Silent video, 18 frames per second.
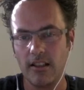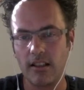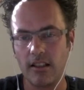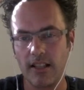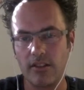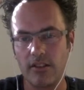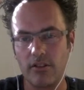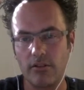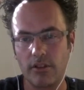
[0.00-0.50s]

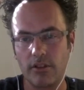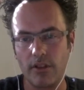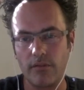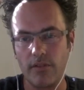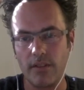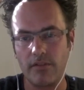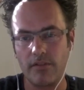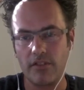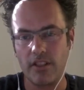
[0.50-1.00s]
like
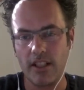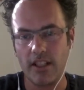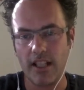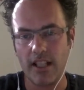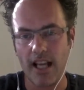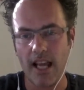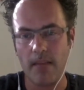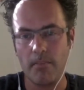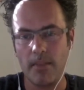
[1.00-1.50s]

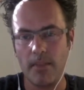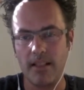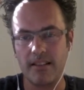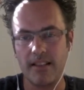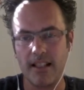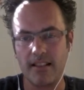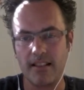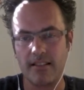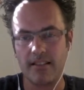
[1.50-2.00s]
250 A/B
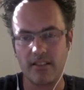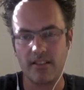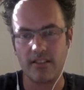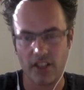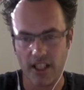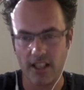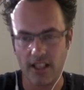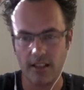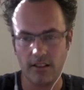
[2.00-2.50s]
tests a
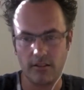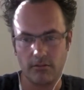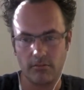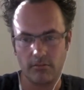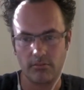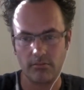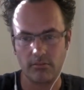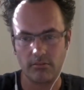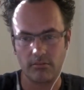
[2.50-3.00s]
year?
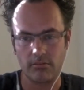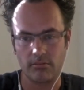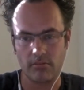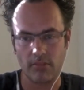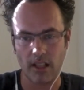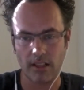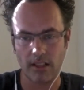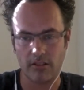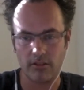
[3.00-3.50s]

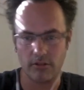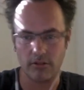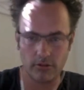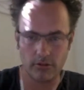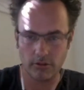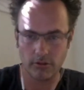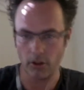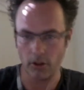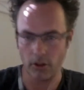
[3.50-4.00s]
Like
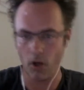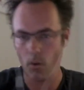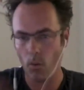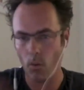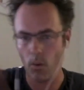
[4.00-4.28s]
no